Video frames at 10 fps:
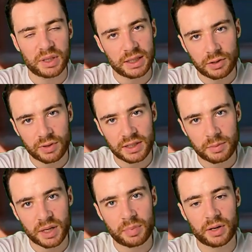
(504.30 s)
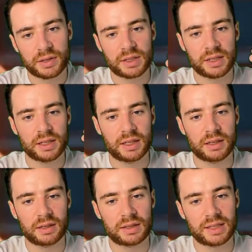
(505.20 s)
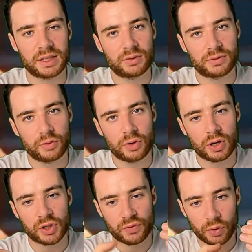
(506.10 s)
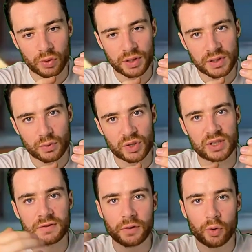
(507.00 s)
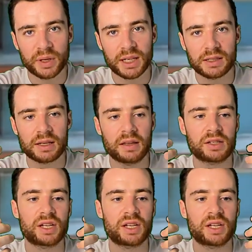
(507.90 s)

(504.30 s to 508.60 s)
are typically created by passing steel through large rollers, which deform it into